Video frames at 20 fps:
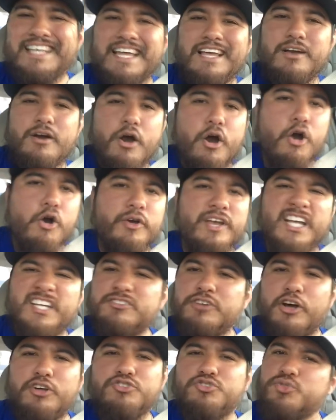say, "Oh, he's
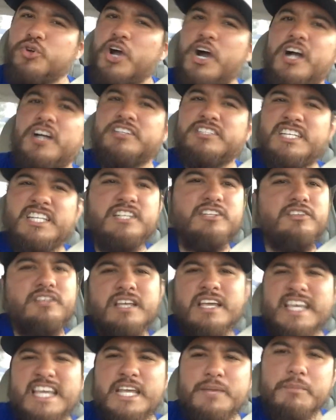on drugs. He
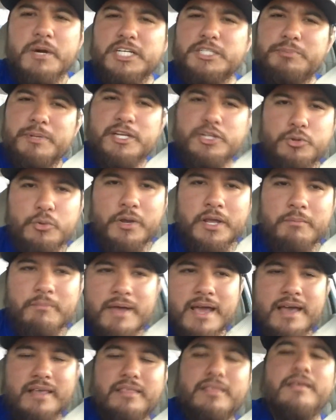he must be doing
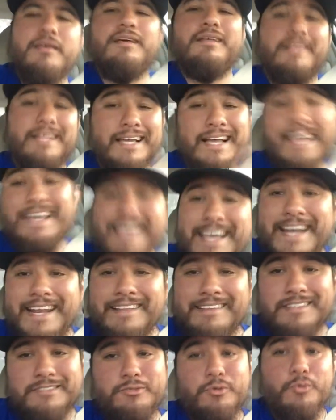meth." Like I get
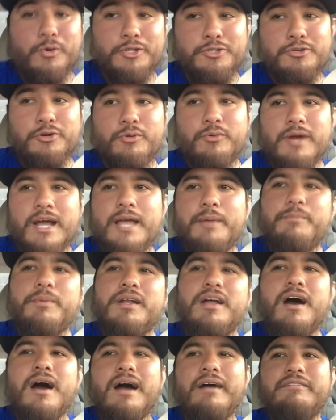it, it's original, right?
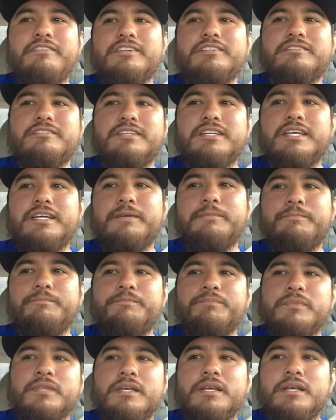But obviously,
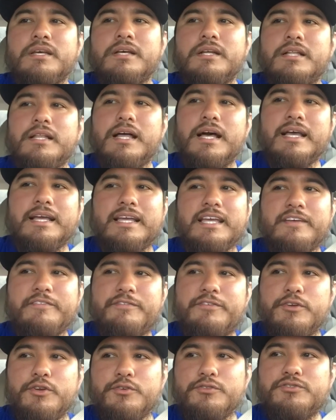like if
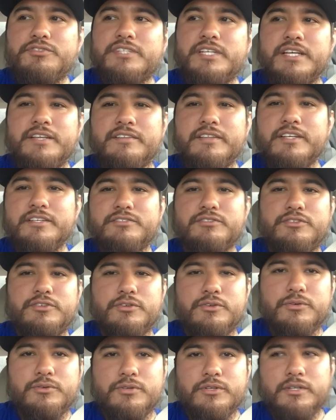you've seen this
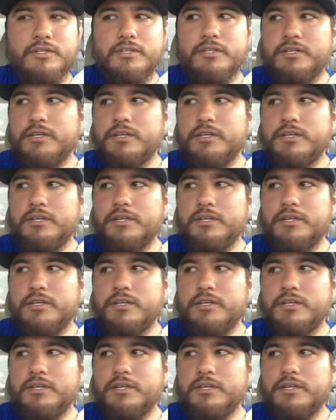dude,